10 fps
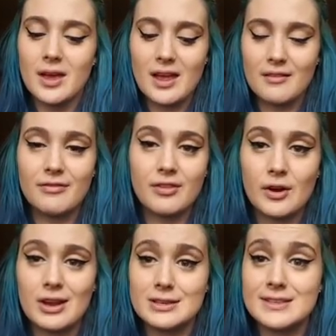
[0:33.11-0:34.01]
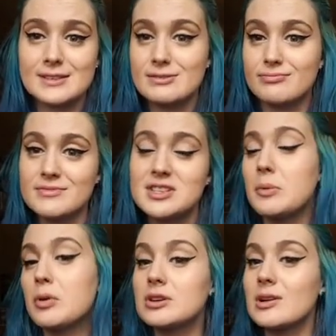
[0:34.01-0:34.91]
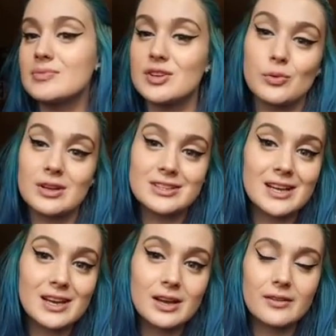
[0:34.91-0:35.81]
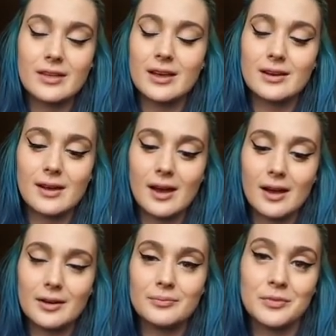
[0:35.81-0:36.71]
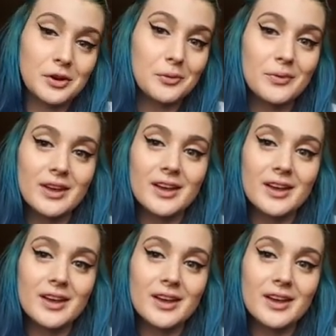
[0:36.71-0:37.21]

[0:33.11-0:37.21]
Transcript: if there is similar steps that you can take, then, uh, you know,